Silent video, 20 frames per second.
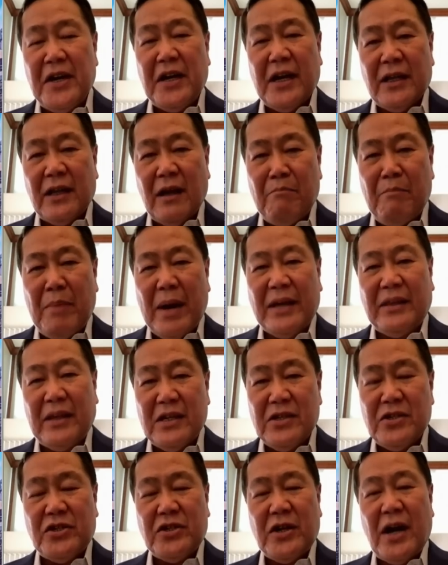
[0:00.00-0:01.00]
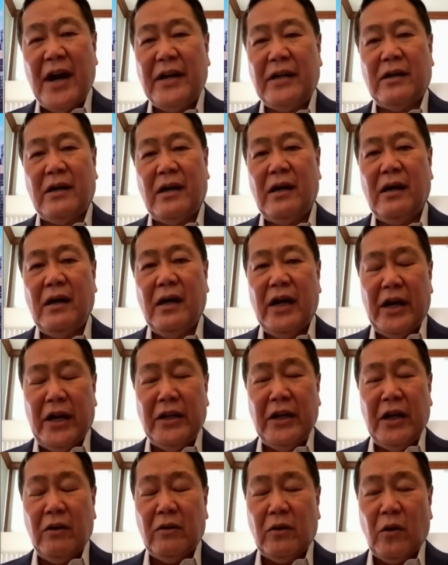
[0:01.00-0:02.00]
and abetting China in
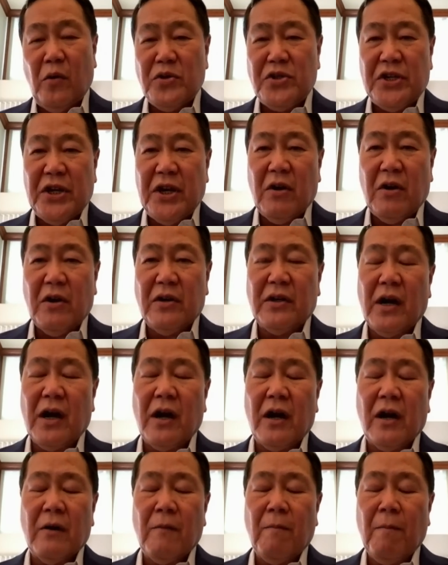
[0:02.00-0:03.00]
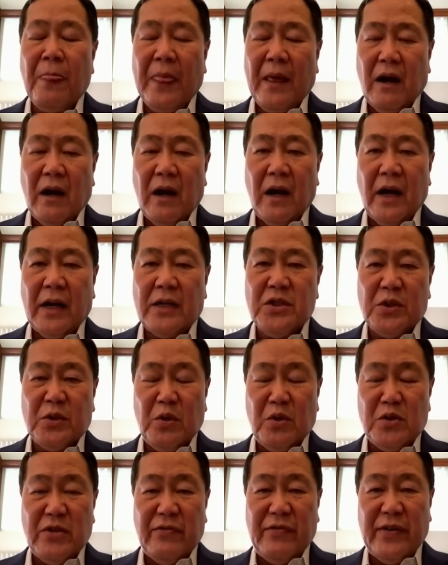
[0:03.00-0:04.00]
encroaching on our
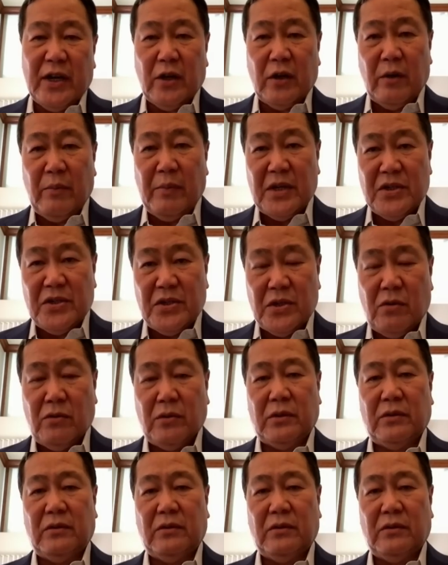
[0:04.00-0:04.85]
exclusive economic zone.